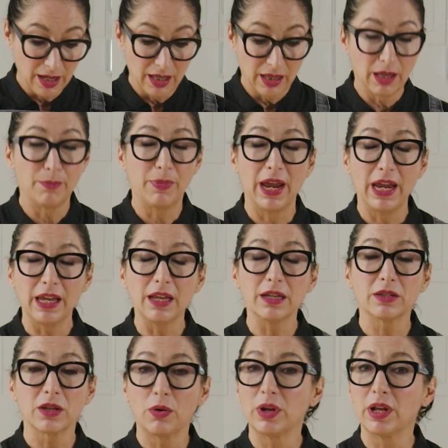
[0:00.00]
The baking
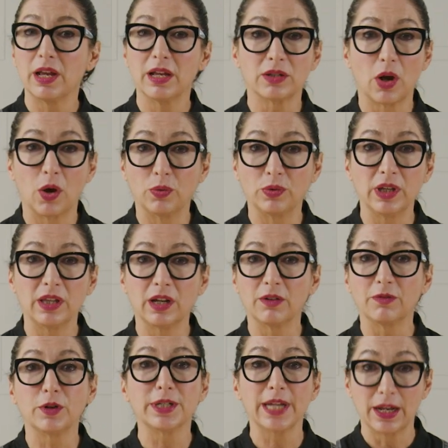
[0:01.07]
soda is only there
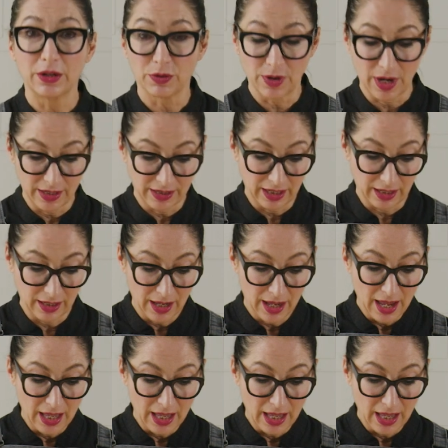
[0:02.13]
for tenderizing.